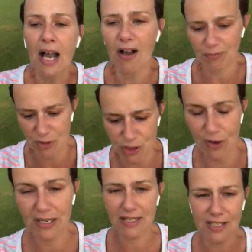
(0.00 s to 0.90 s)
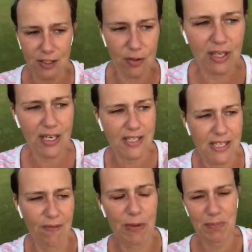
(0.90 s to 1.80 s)
I've been training to do this,
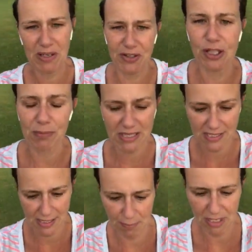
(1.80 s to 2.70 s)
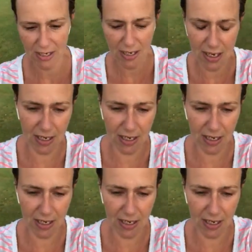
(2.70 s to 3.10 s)
I've been building up my stamina.